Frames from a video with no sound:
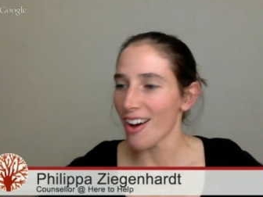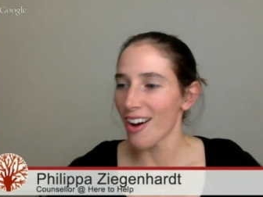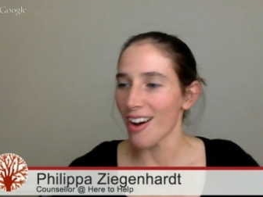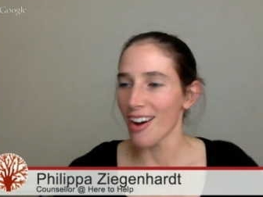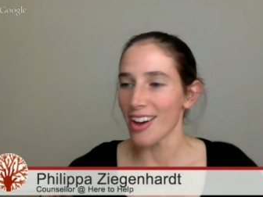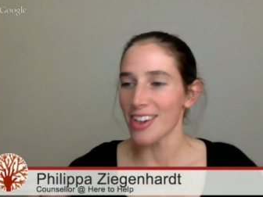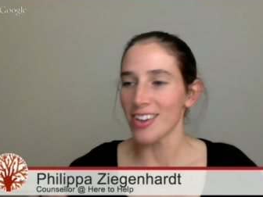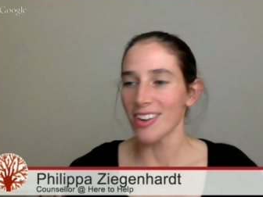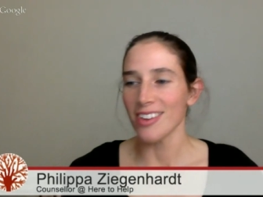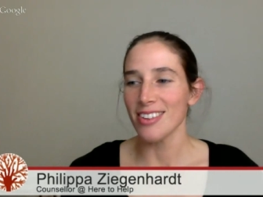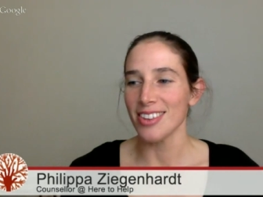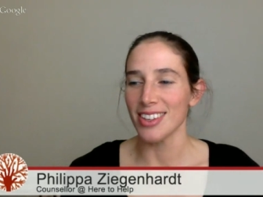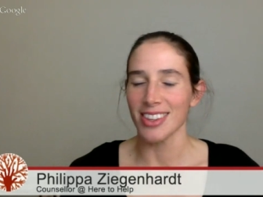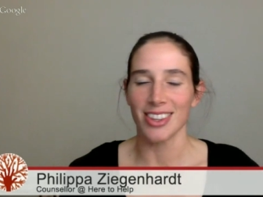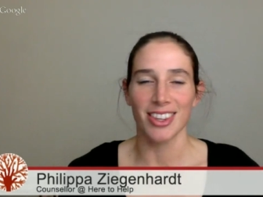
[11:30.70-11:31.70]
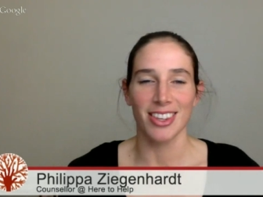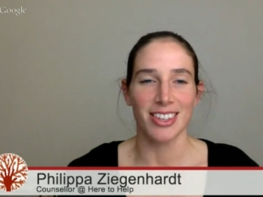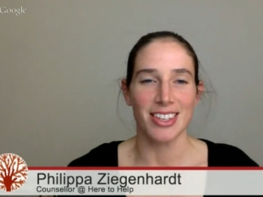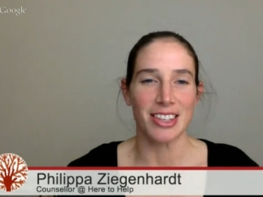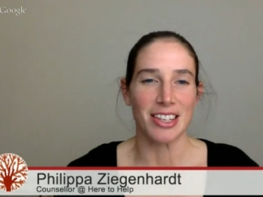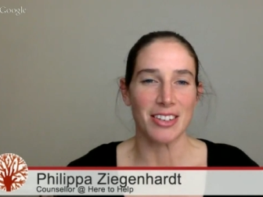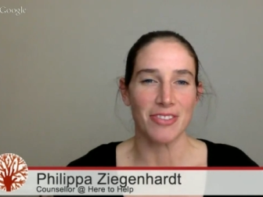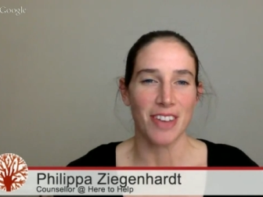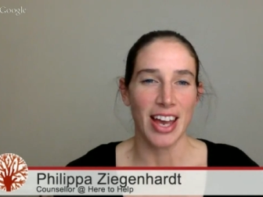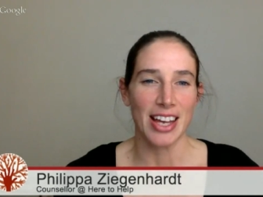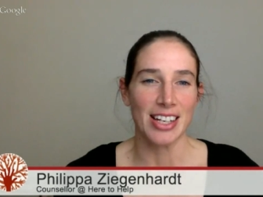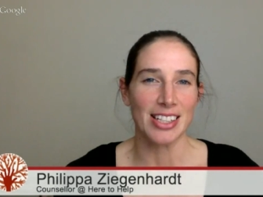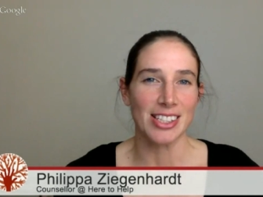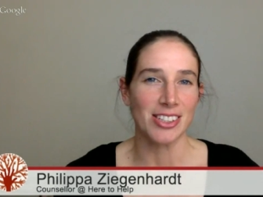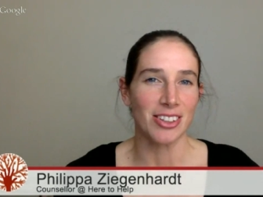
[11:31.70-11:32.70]
I know that
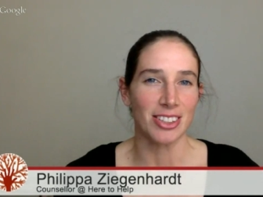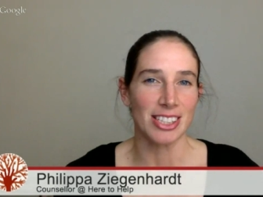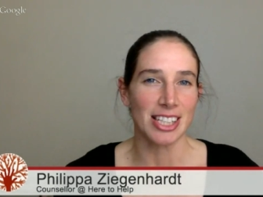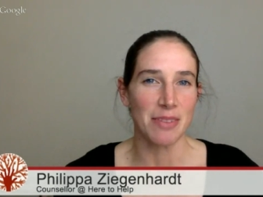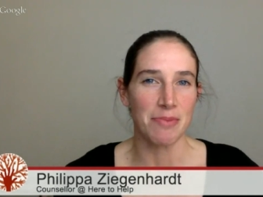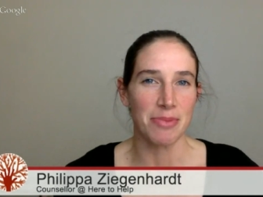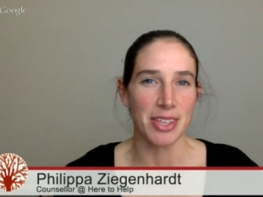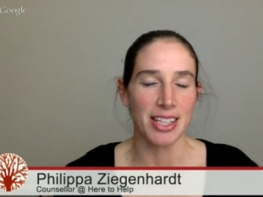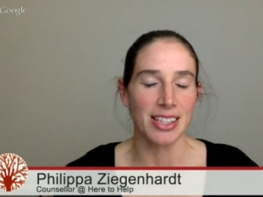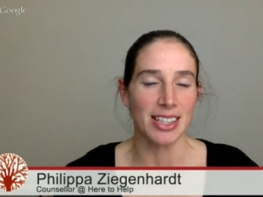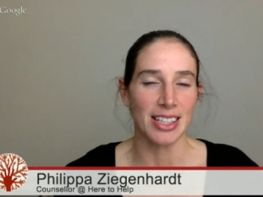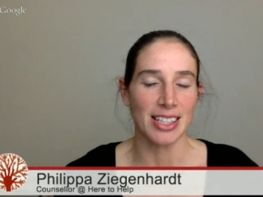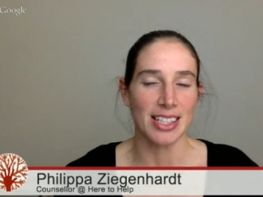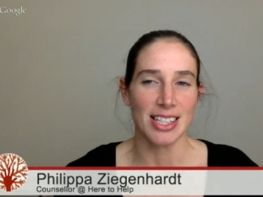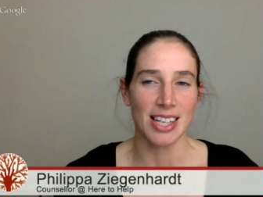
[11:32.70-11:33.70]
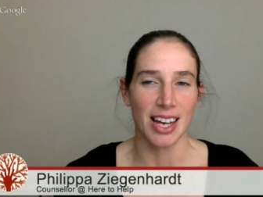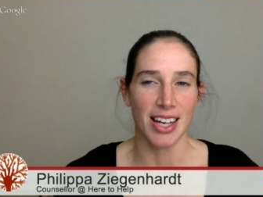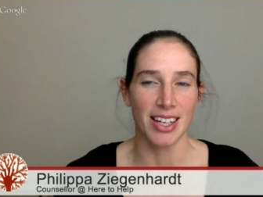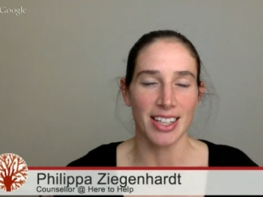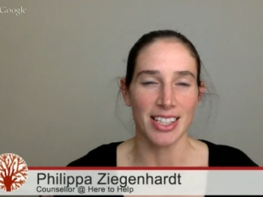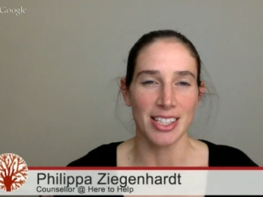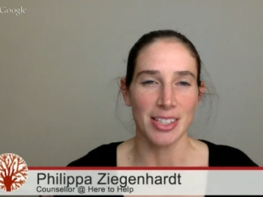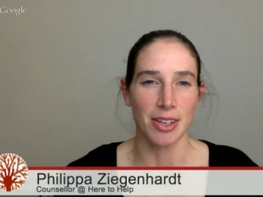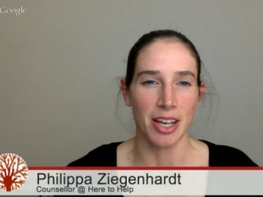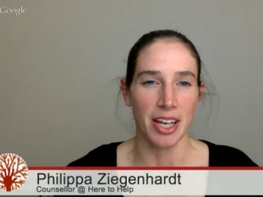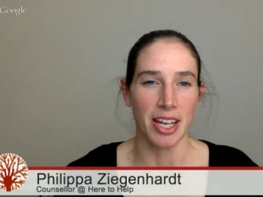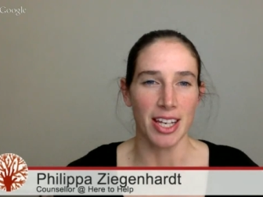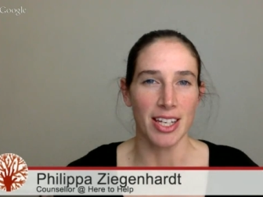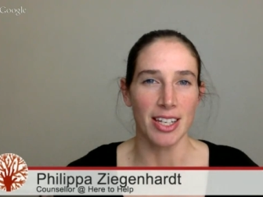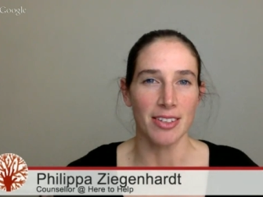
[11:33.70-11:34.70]
fat is not something that is
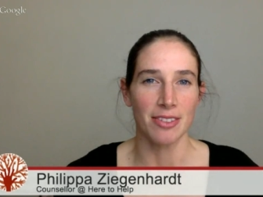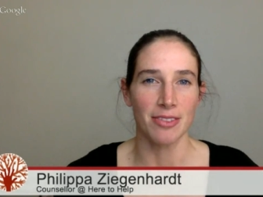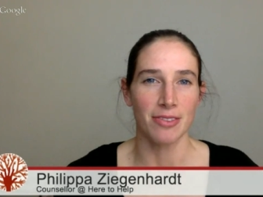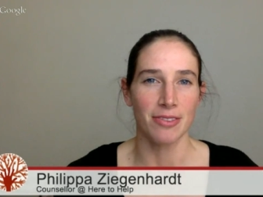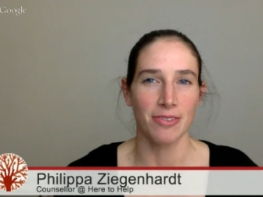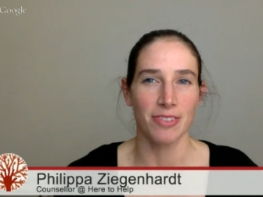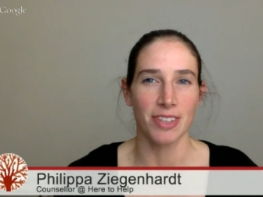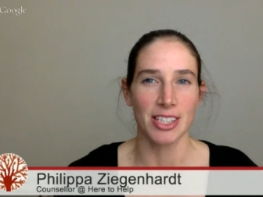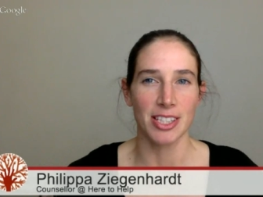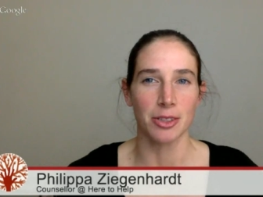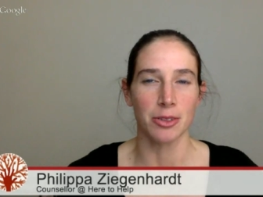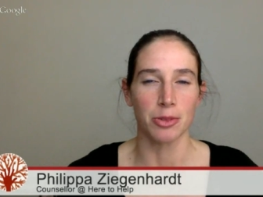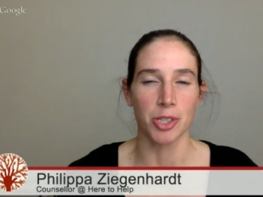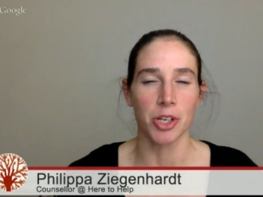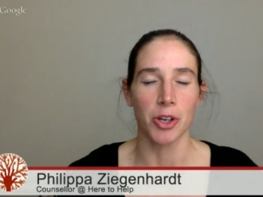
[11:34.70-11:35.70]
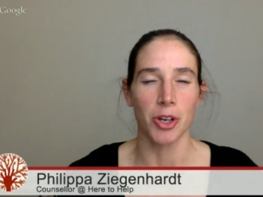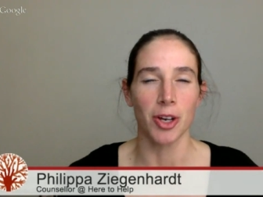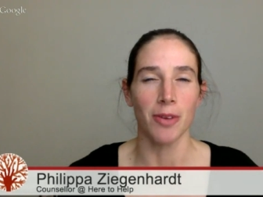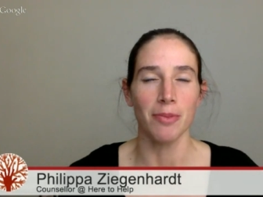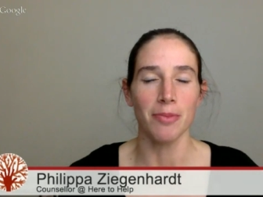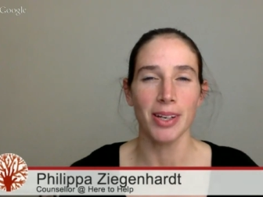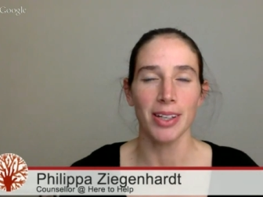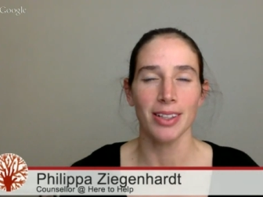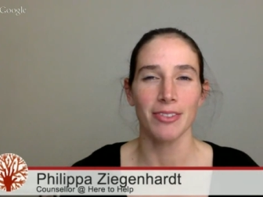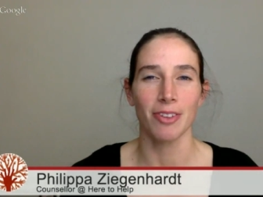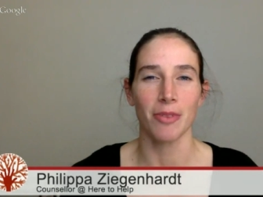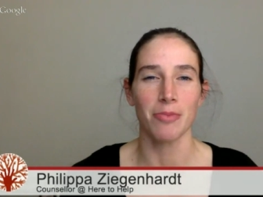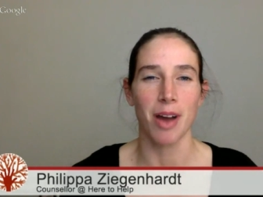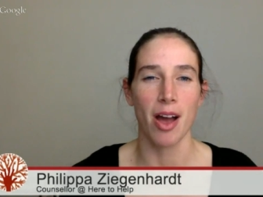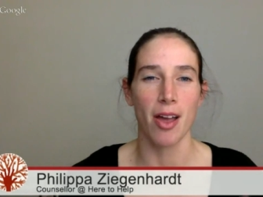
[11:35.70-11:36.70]
a physical term.
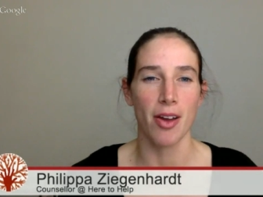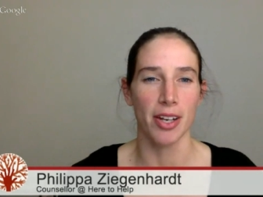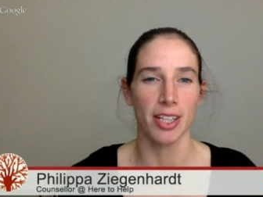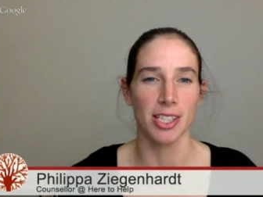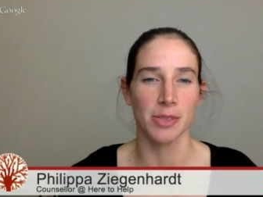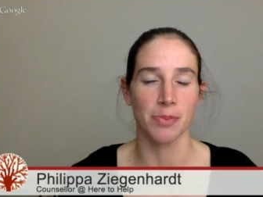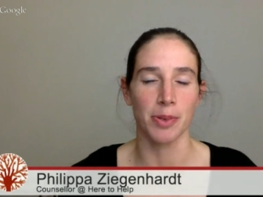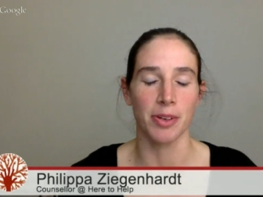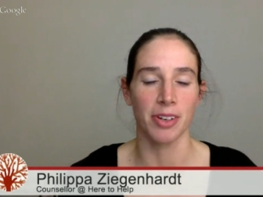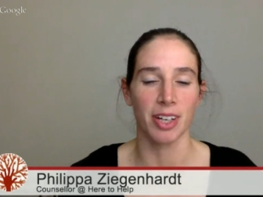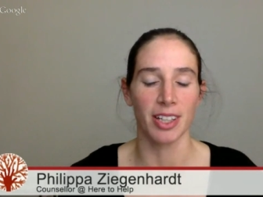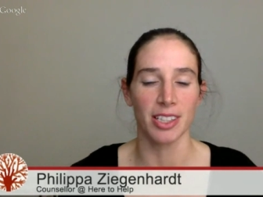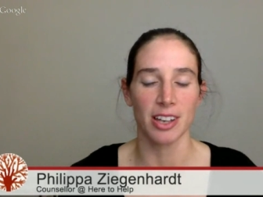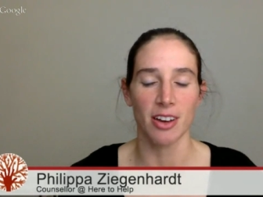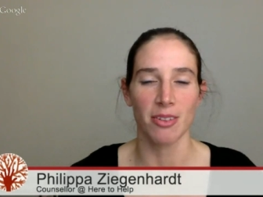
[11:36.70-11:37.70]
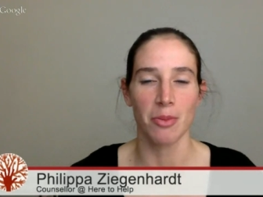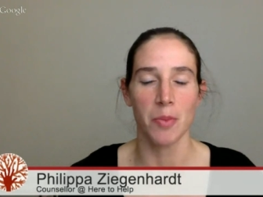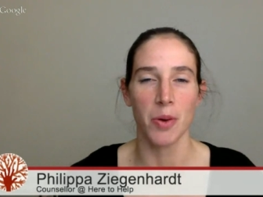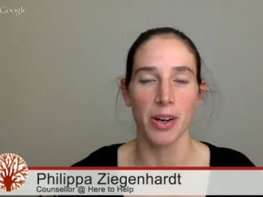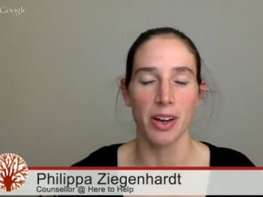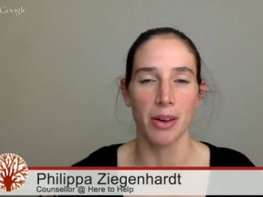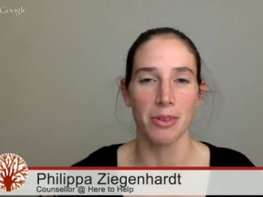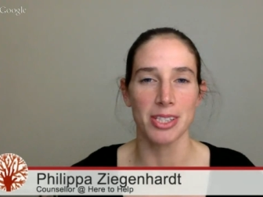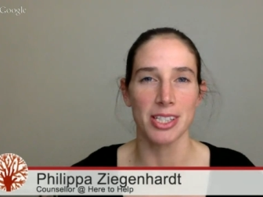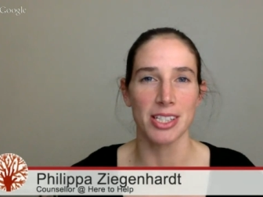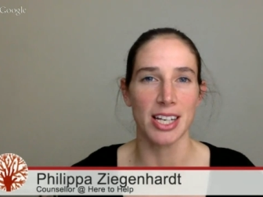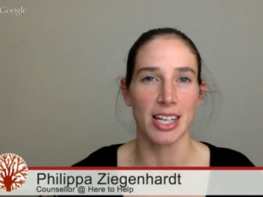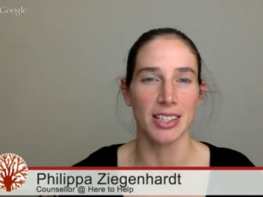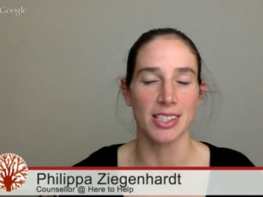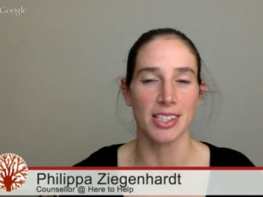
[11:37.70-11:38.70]
From my own experience, I remember when I was a
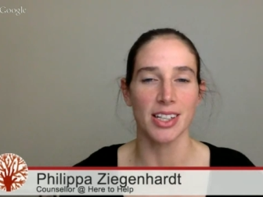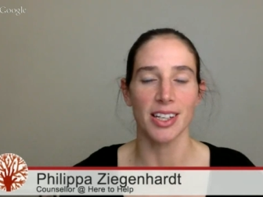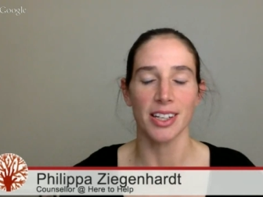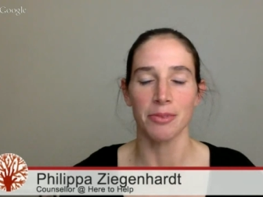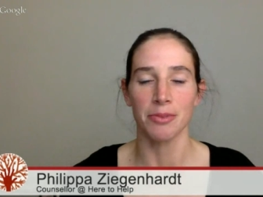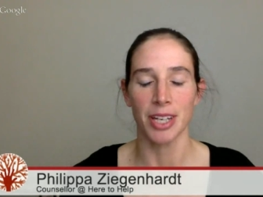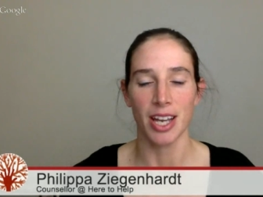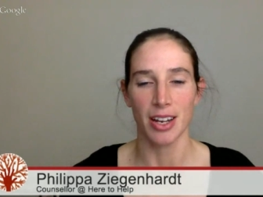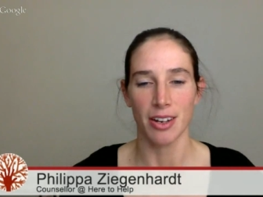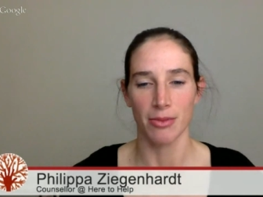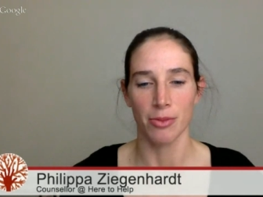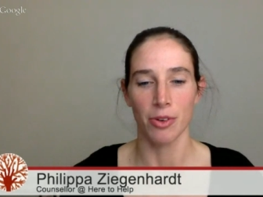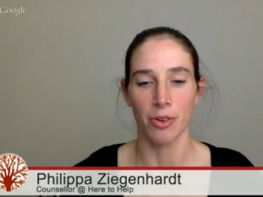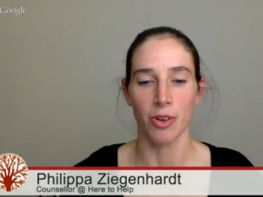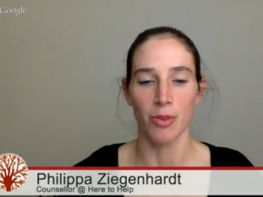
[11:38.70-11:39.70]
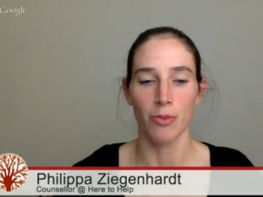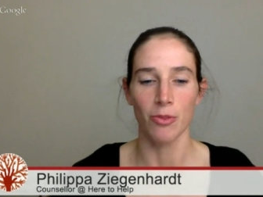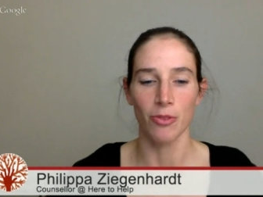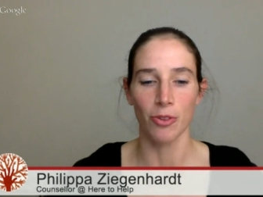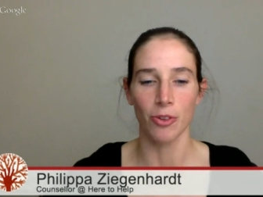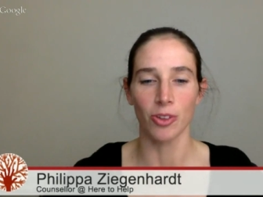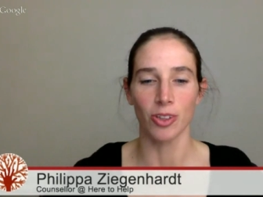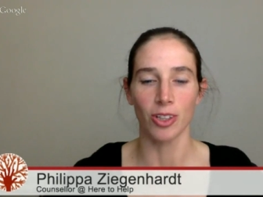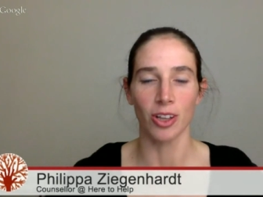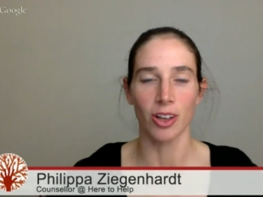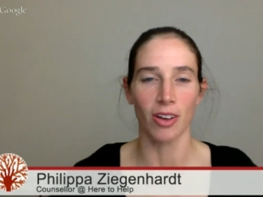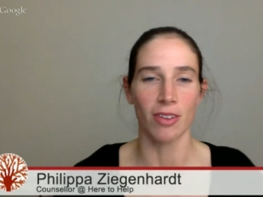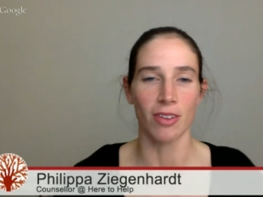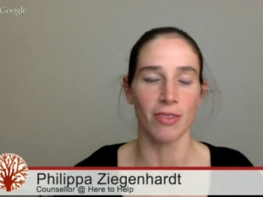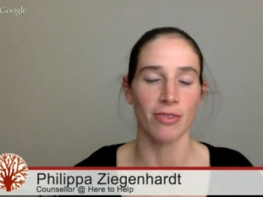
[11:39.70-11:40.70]
dancer and we had a room full
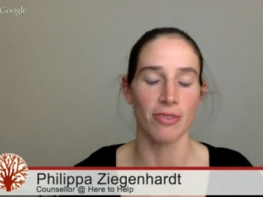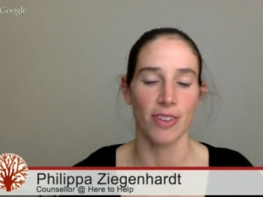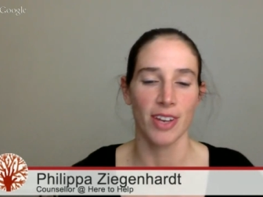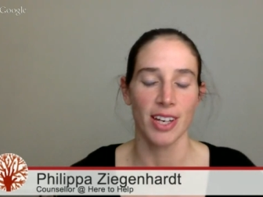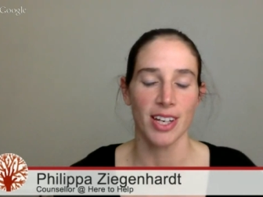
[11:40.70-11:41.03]
of